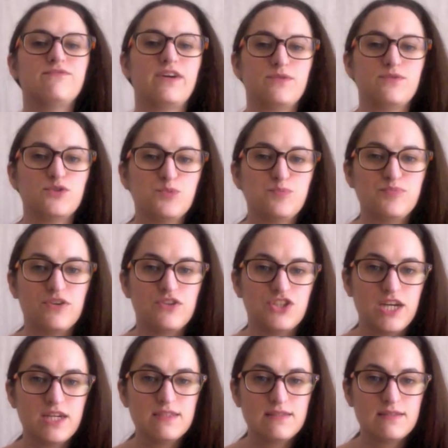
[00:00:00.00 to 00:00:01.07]
various
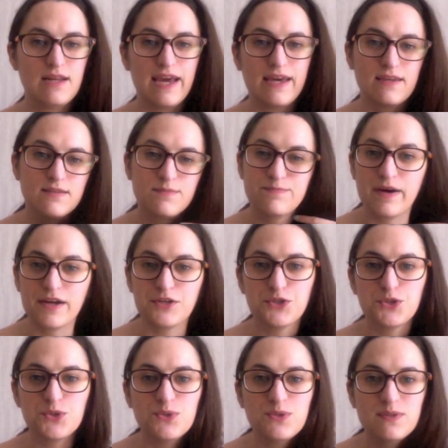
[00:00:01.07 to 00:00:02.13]
projects, like my
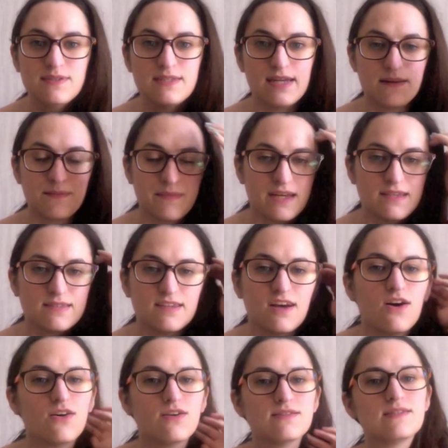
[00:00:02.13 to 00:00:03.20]
shawls and my
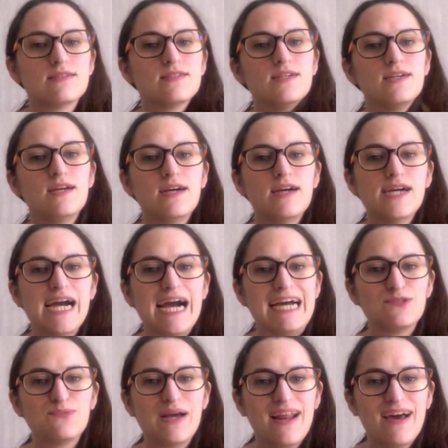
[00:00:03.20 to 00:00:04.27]
socks,
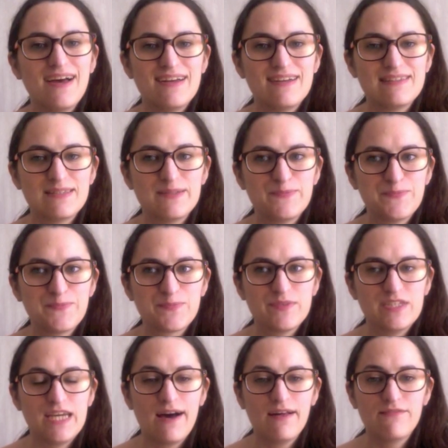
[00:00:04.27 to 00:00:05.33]
as well as
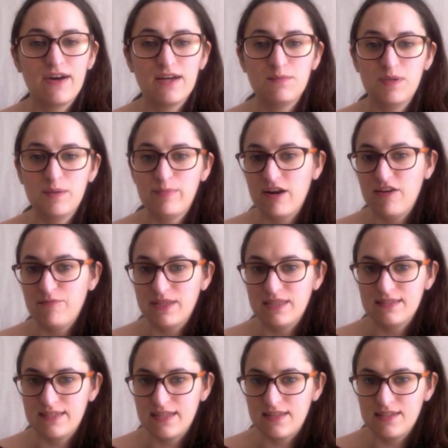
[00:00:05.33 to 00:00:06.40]
yarn that people have been
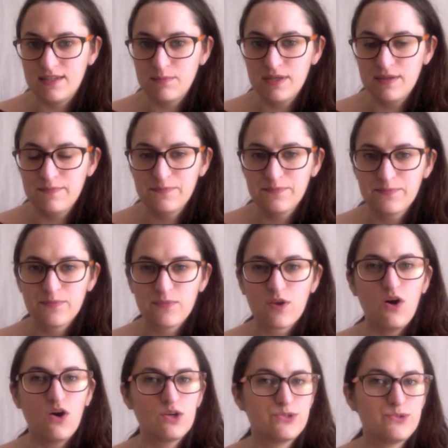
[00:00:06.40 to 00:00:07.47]
sending me,
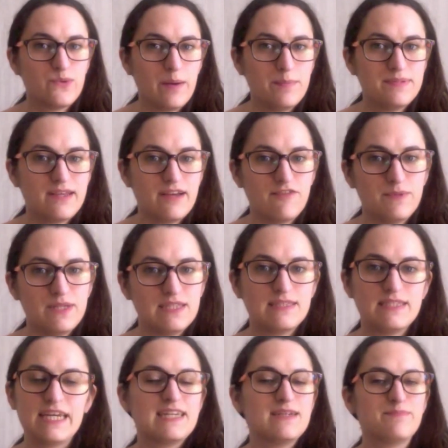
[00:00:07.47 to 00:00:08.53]
or swaps I've been
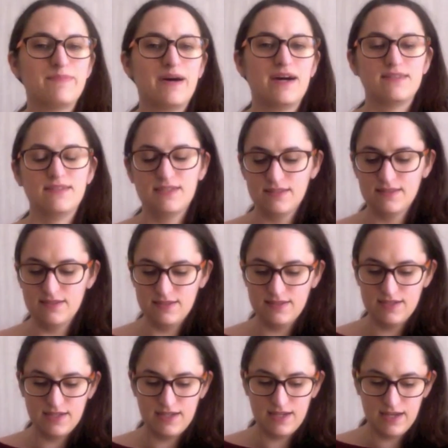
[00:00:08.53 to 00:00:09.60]
taking part in,
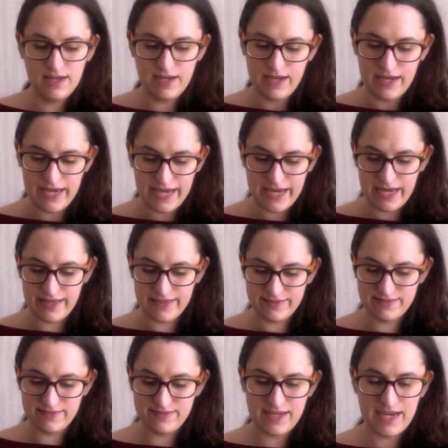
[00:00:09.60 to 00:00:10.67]

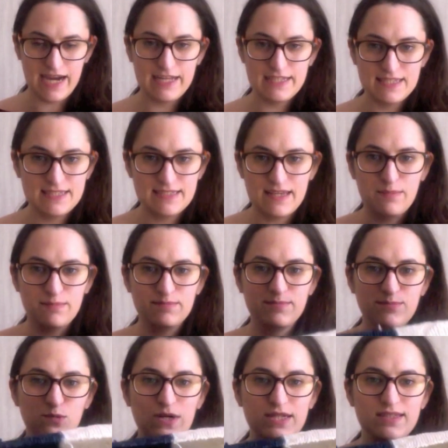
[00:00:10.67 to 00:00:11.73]
and adding them
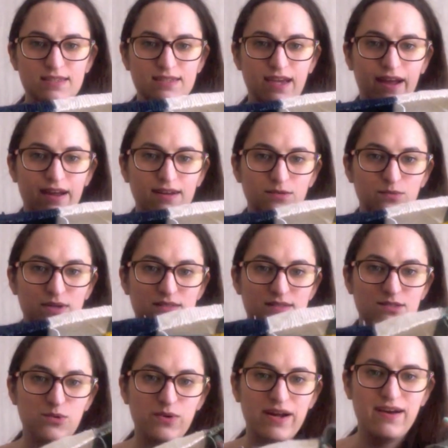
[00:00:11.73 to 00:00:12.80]
one square
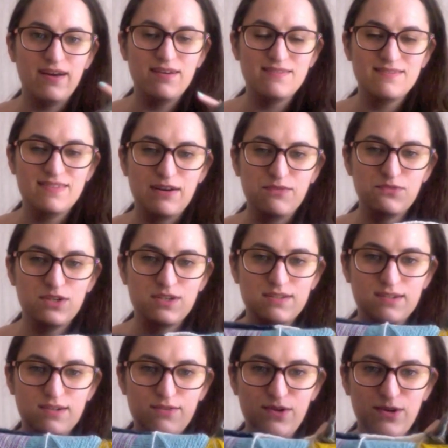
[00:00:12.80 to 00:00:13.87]
after
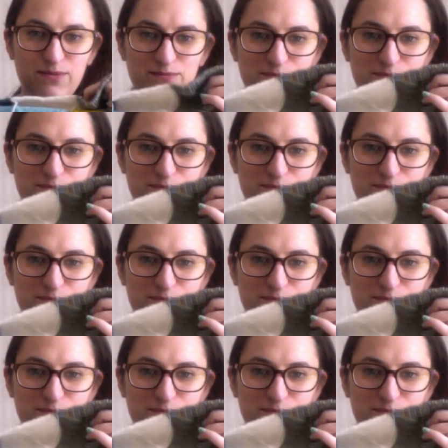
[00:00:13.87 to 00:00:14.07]
the other,